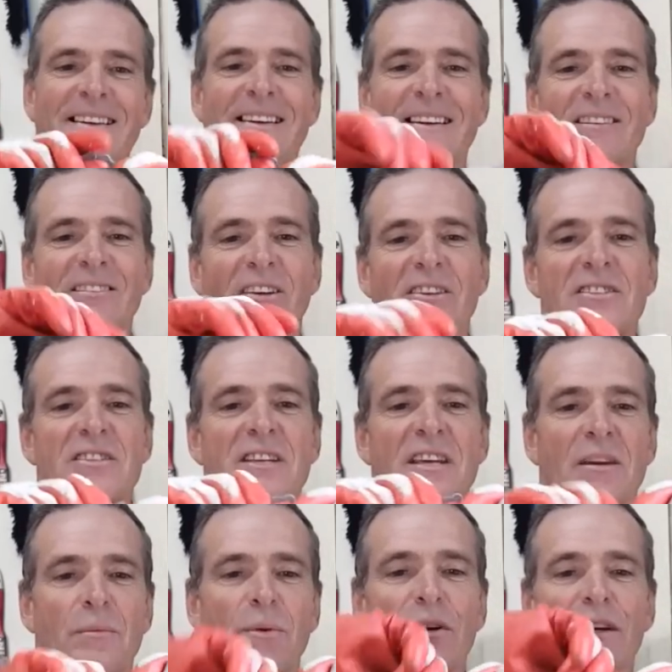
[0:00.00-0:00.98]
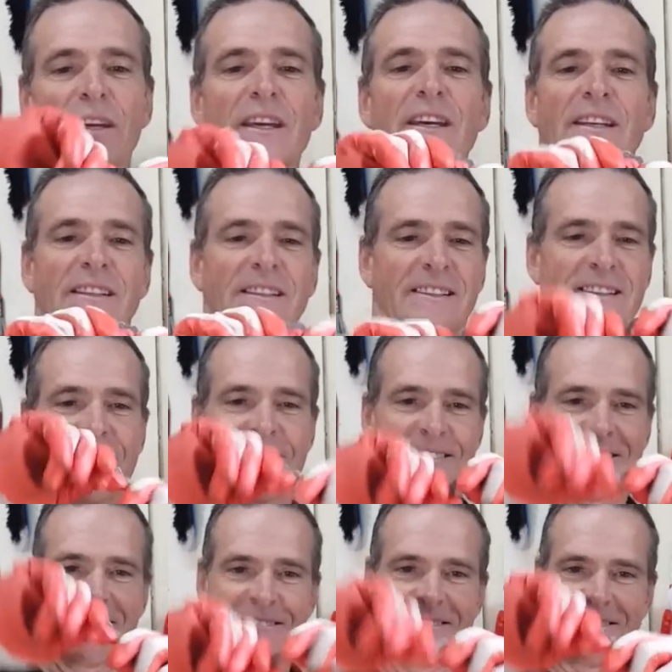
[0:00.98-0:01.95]
So just keep working it,
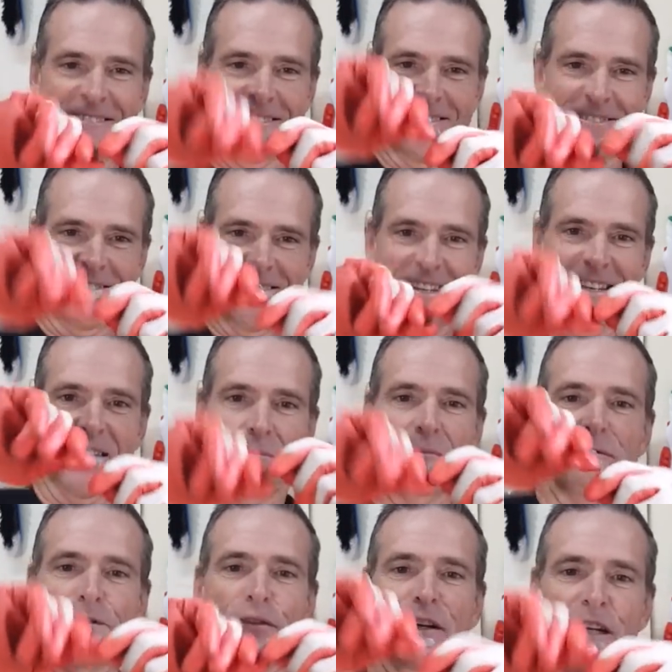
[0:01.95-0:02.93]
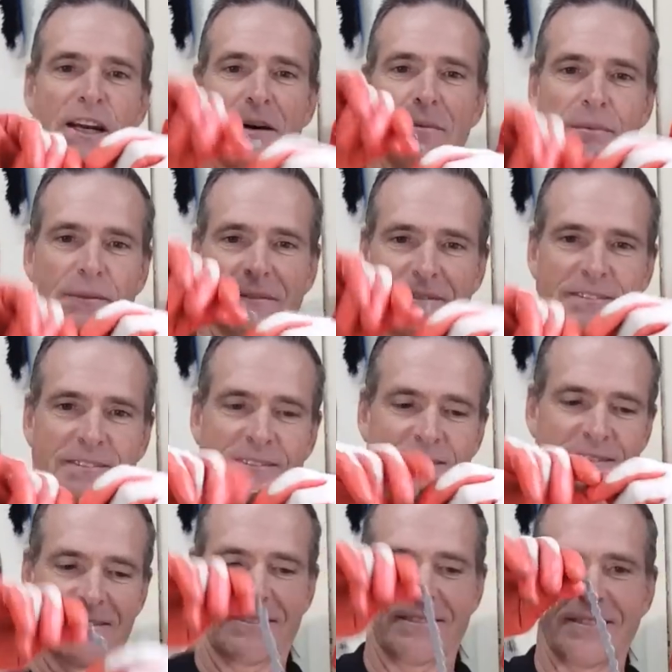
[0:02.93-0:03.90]
get them freed up
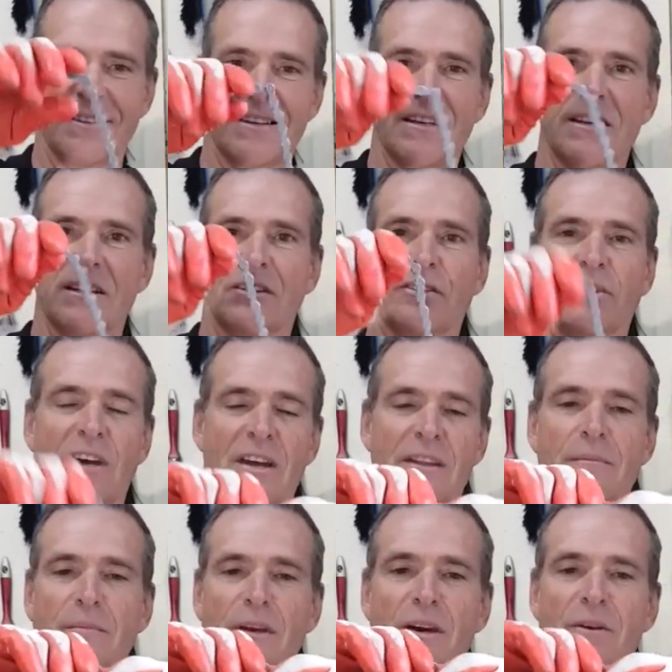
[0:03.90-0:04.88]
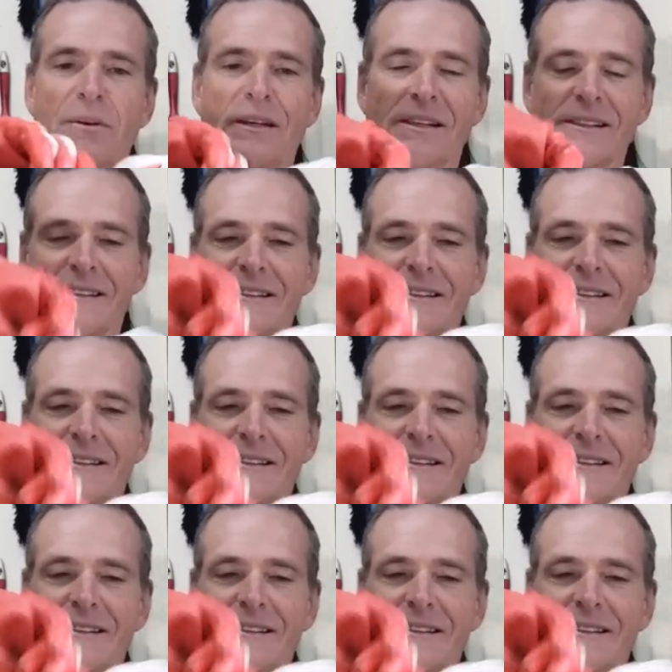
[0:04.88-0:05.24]
start them going.